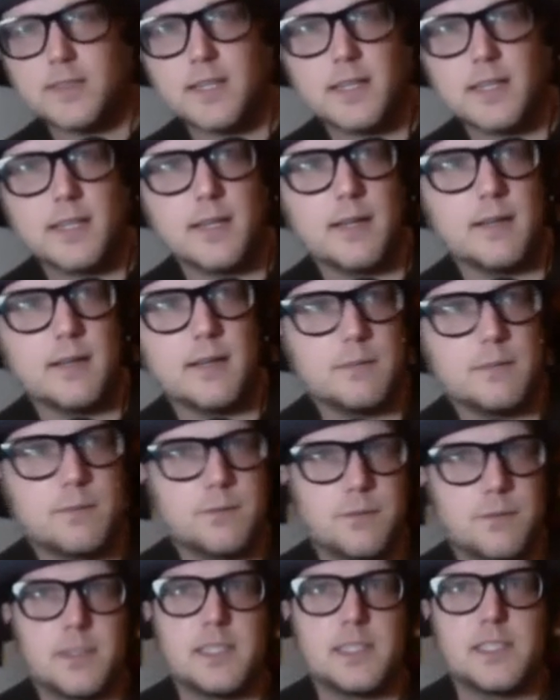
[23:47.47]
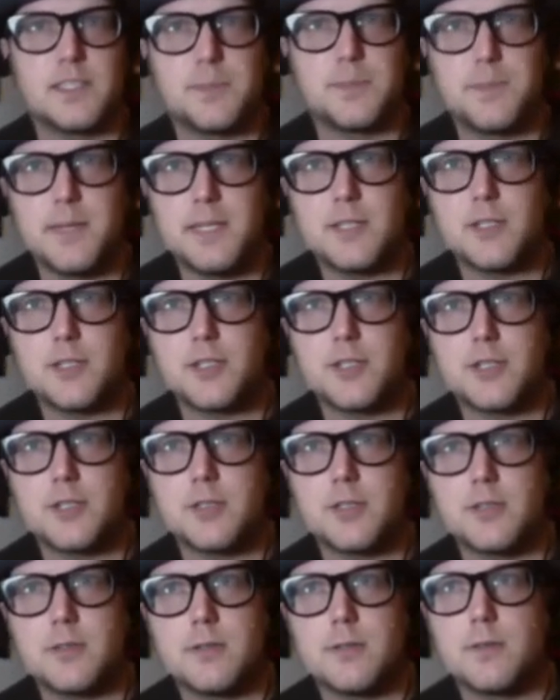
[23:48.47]
like free speech,
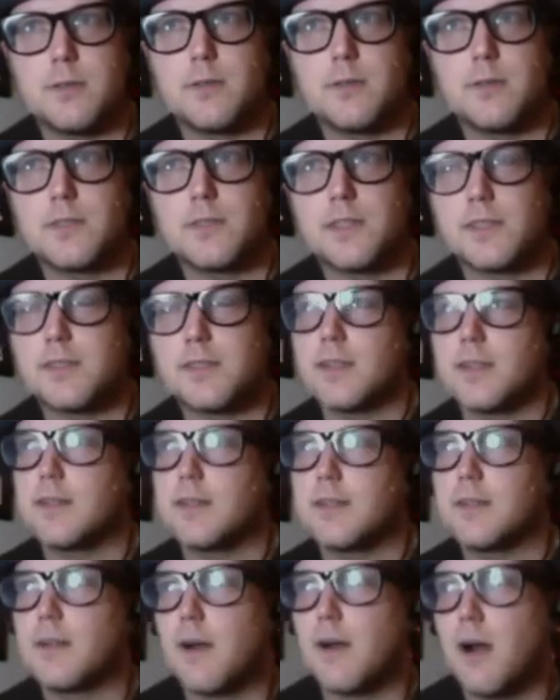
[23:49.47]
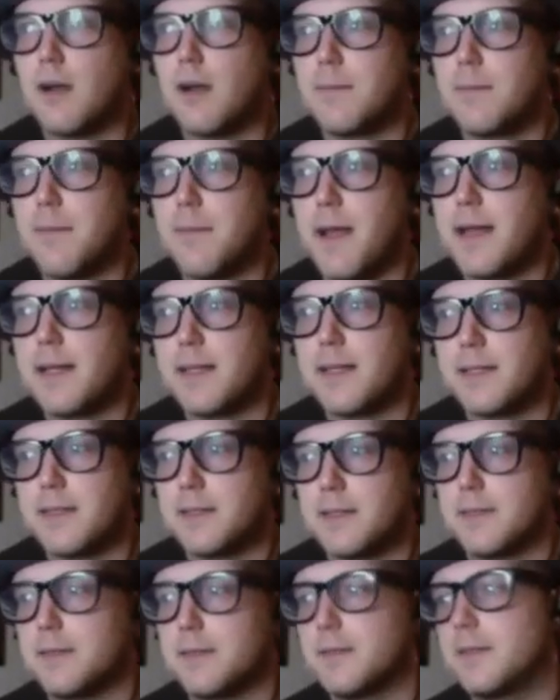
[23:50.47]
or is it automatic,
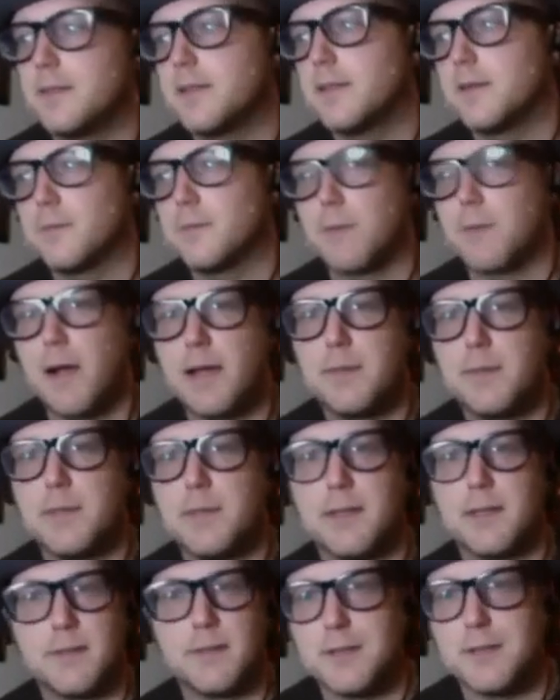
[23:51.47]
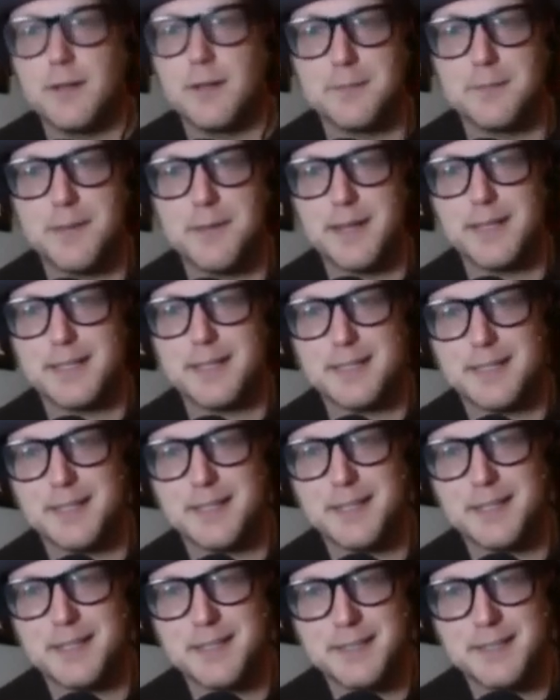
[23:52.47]
you know, rhyming or automatic
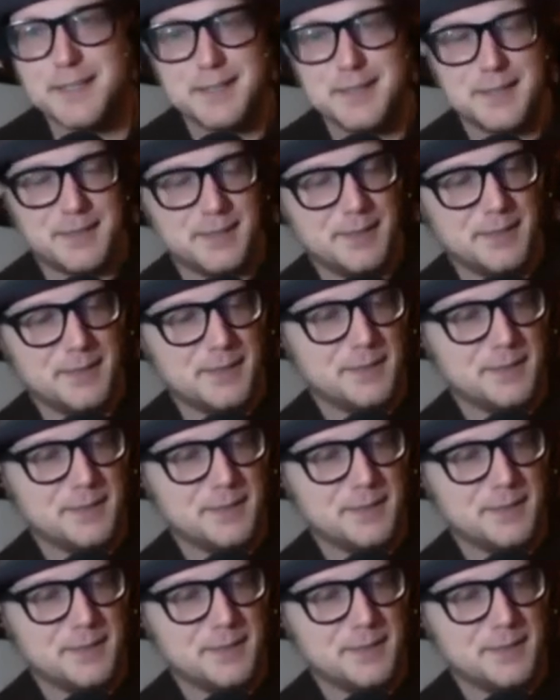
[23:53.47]
it